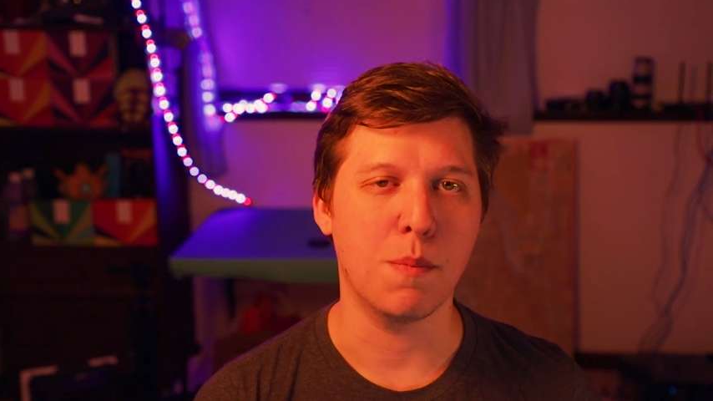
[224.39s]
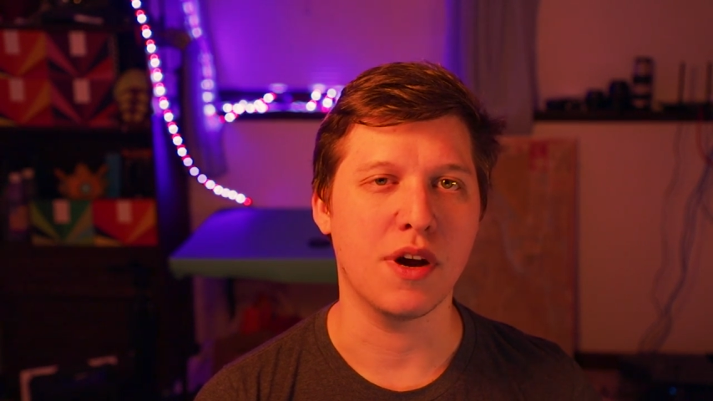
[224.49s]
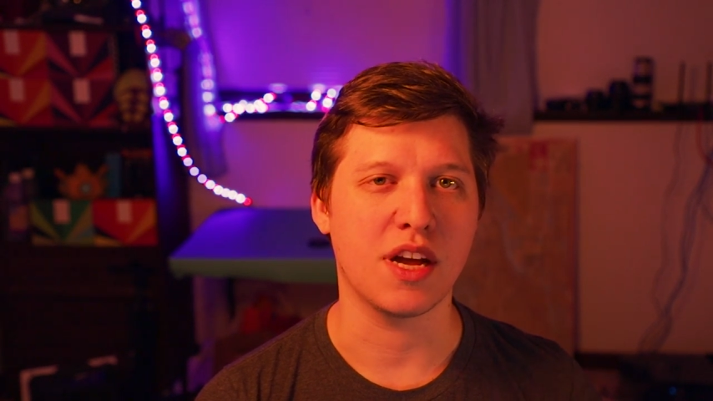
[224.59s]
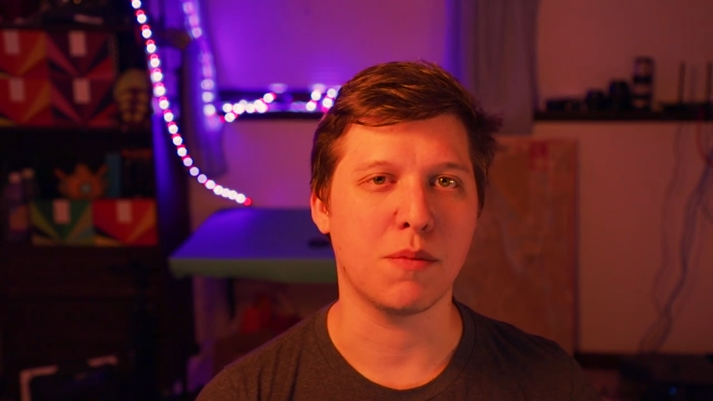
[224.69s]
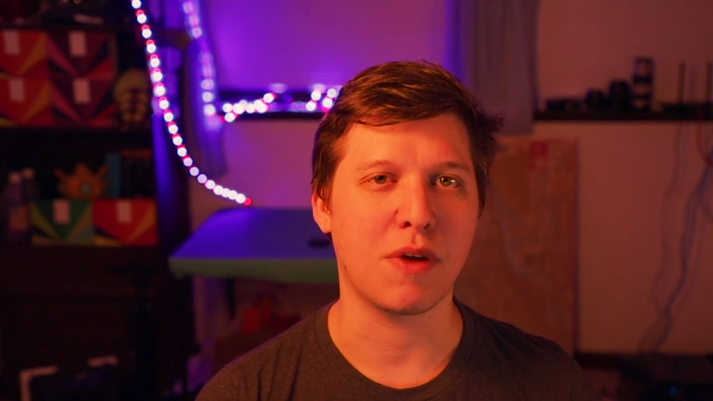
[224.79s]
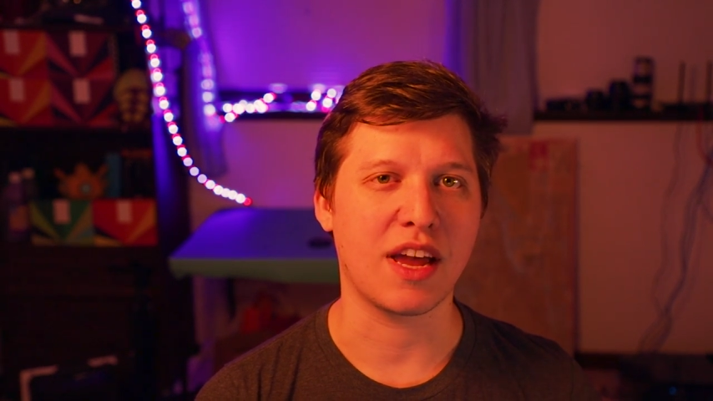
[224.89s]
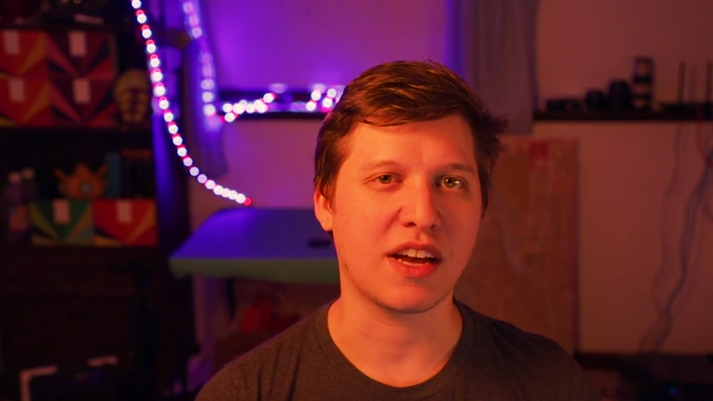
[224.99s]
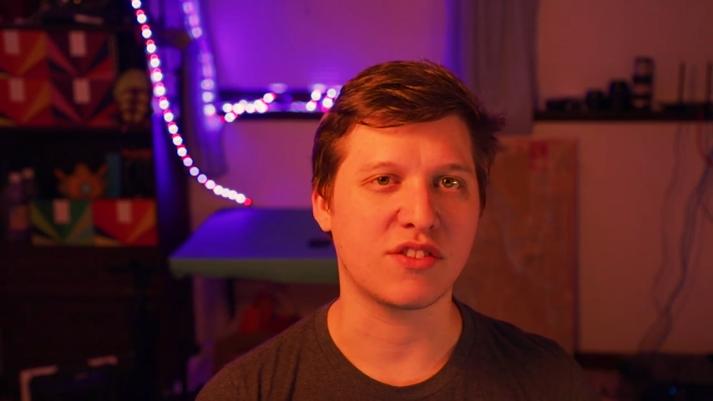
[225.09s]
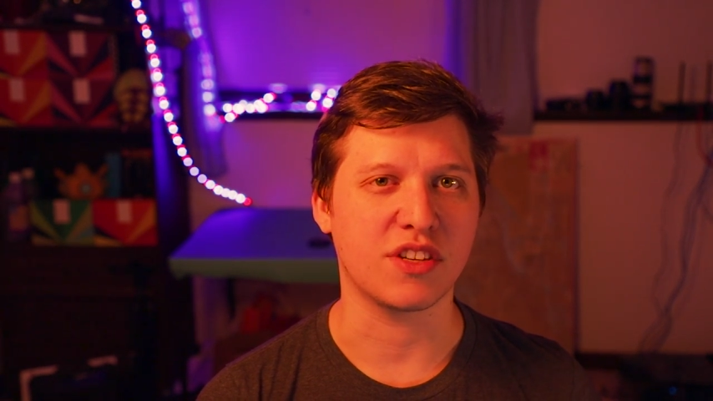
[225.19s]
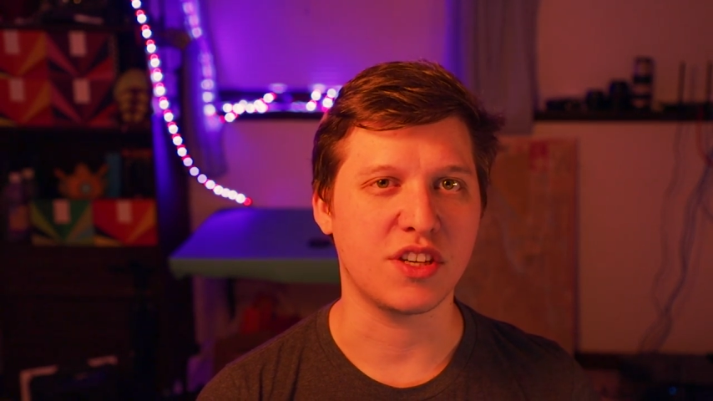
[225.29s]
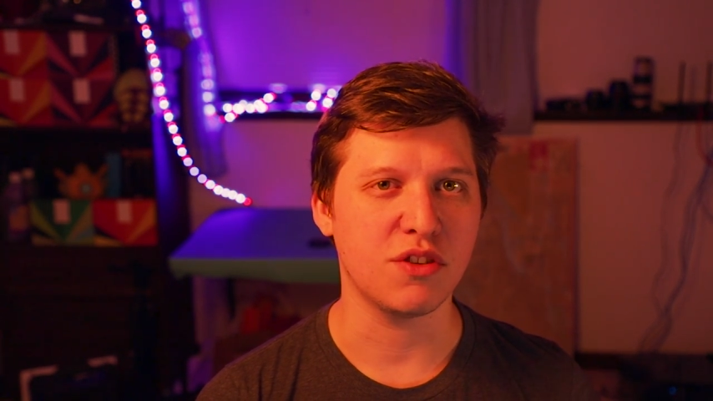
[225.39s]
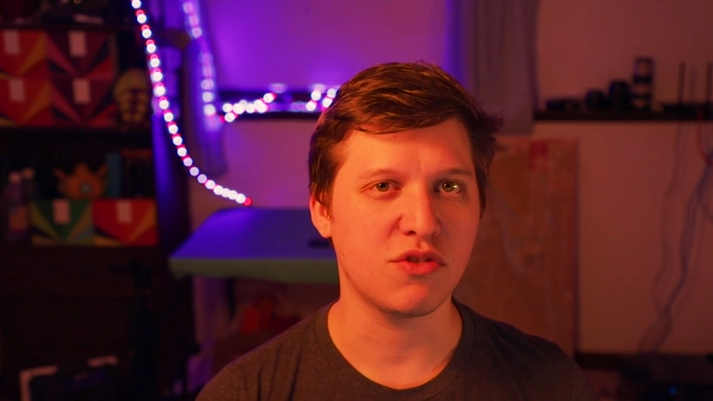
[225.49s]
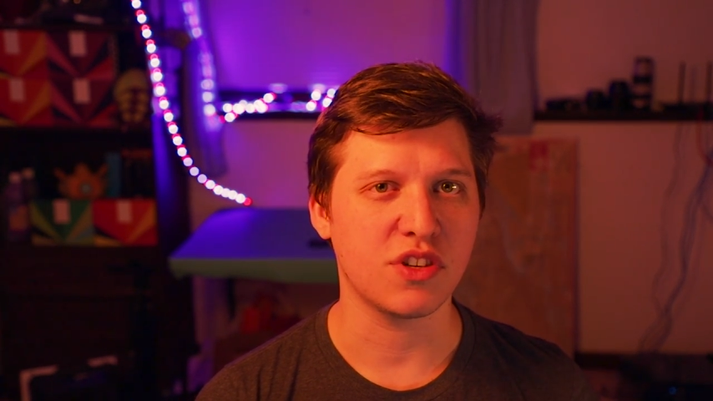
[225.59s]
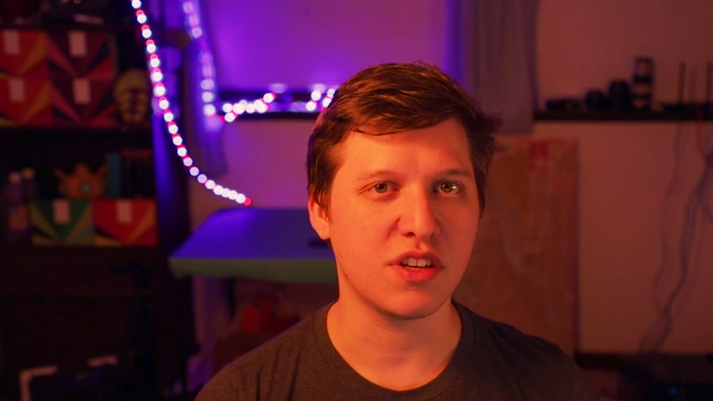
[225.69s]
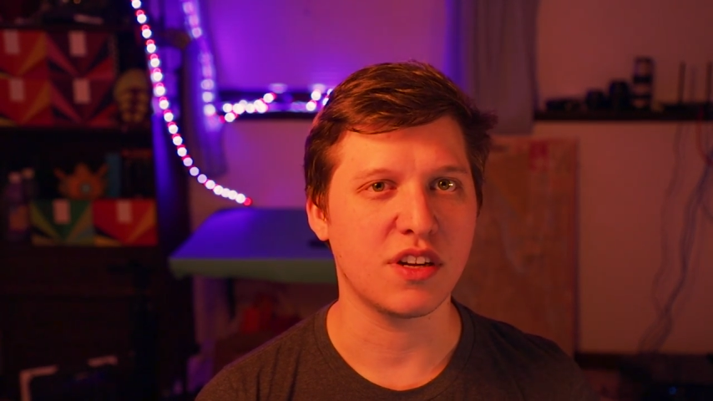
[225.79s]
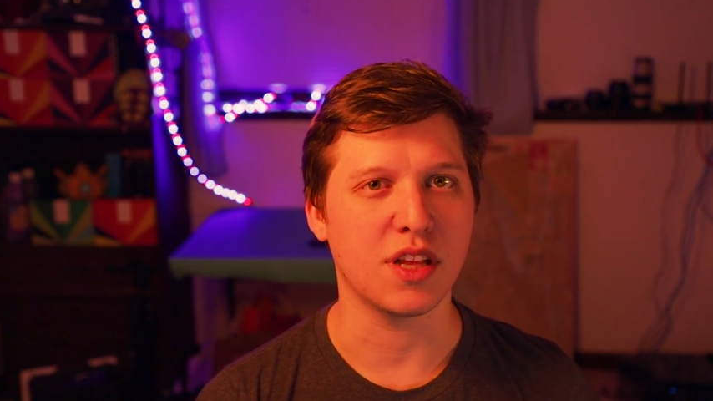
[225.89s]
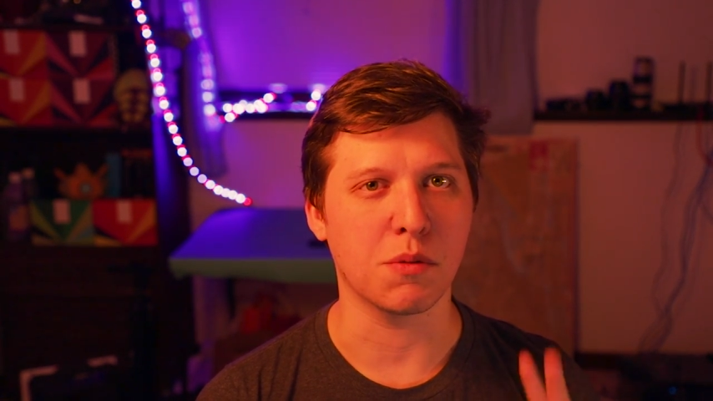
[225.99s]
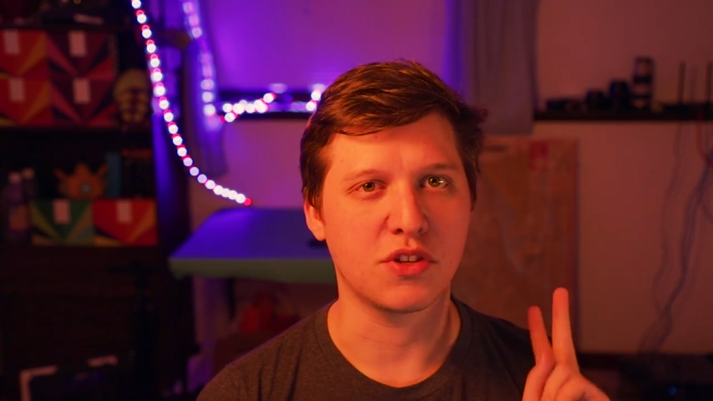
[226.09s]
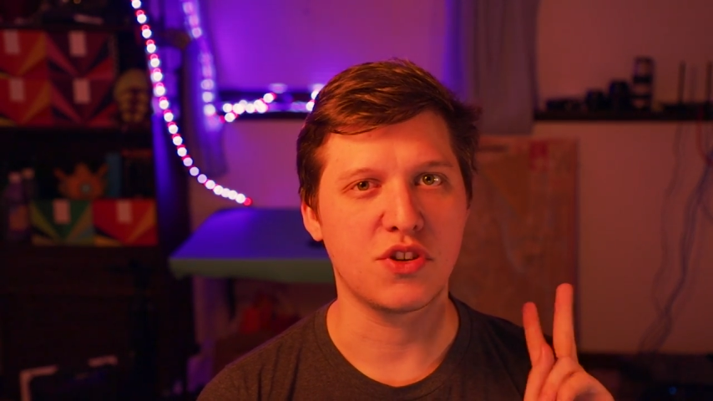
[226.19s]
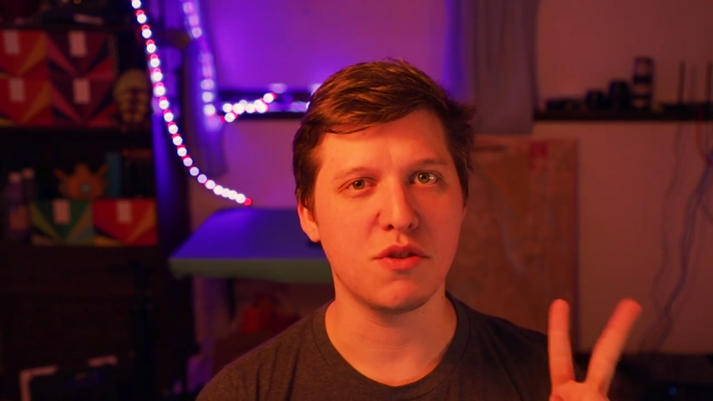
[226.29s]
but in my execution there
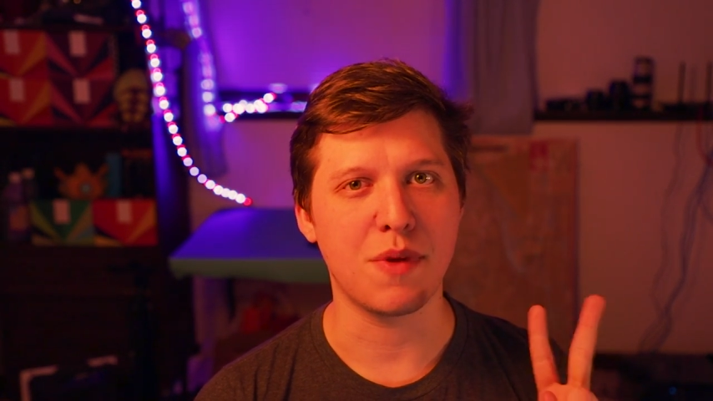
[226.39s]
were two